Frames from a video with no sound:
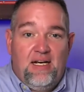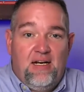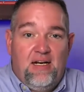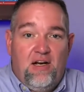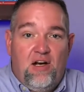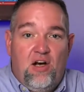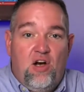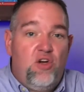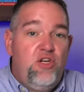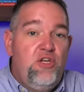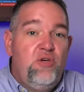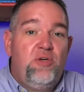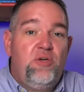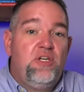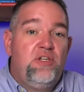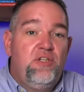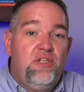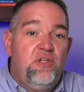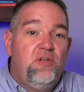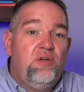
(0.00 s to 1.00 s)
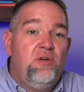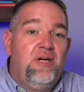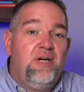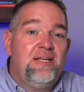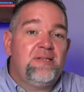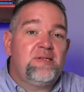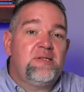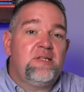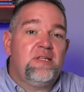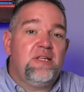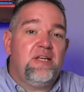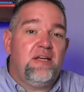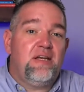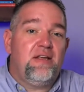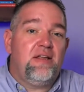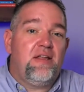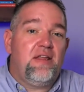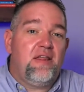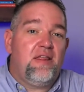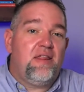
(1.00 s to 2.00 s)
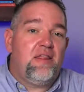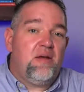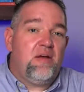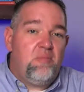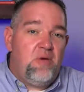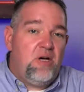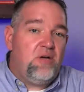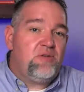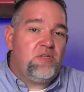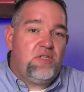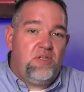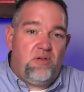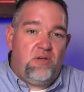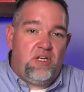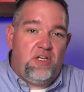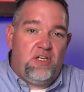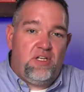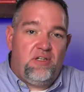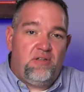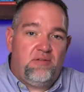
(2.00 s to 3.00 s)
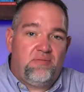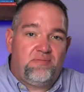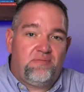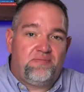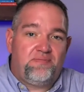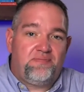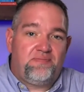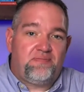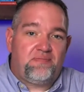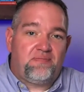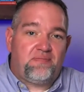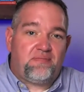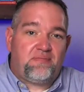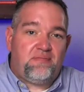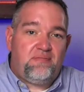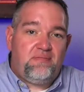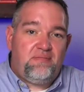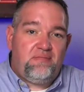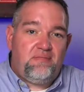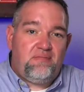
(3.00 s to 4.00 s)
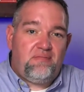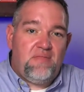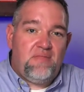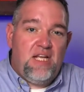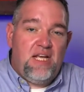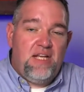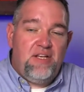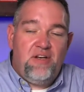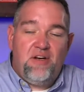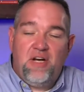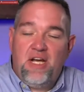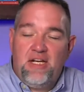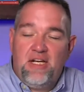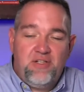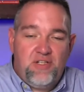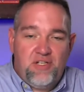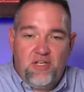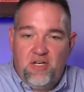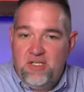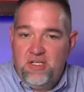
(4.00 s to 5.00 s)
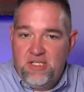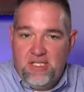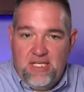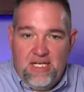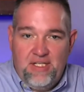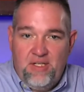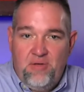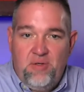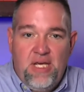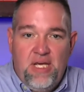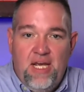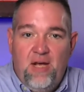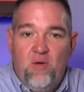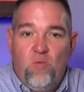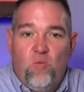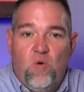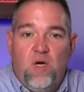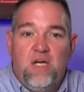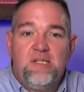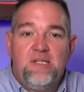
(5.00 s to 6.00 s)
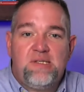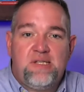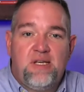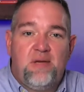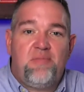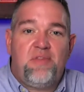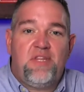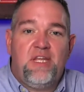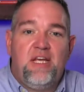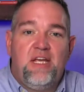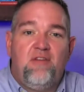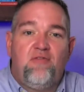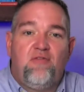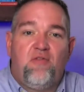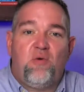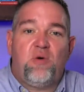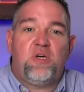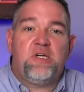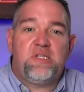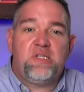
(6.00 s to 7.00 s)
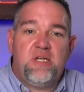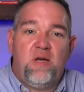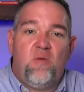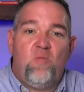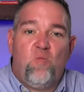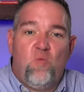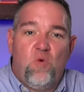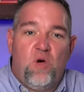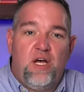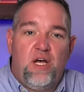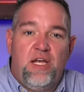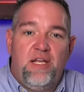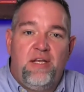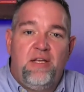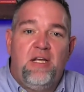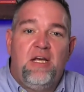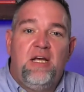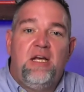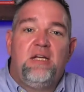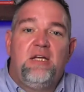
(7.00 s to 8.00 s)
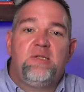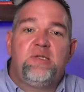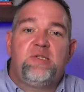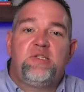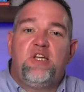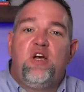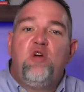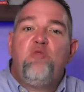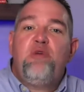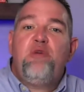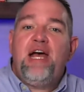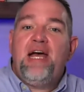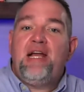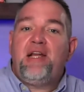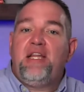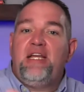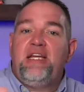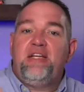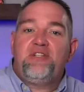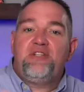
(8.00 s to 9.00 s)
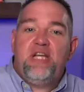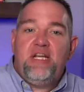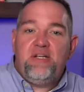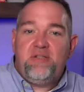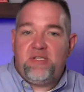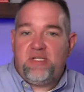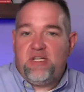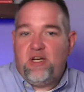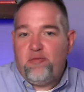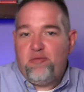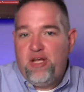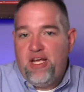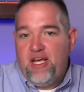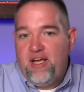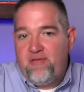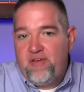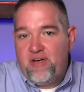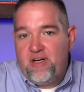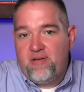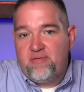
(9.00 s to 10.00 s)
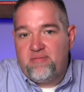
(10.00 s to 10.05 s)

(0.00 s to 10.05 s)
all you can do is the most you can do. And you're not in charge of that. You can't want something for someone so badly it changes their behavior.